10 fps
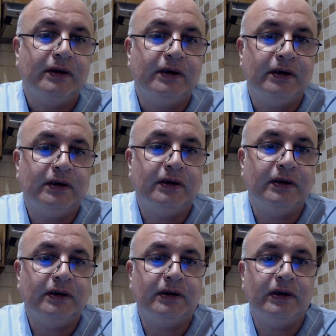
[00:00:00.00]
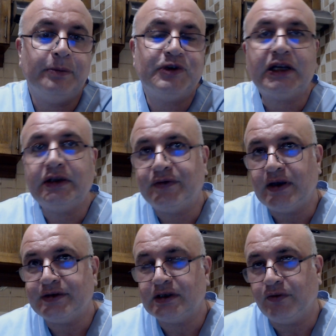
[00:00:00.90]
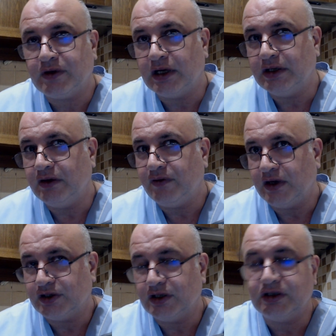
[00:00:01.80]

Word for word: Uh, objective test of cardiac functions.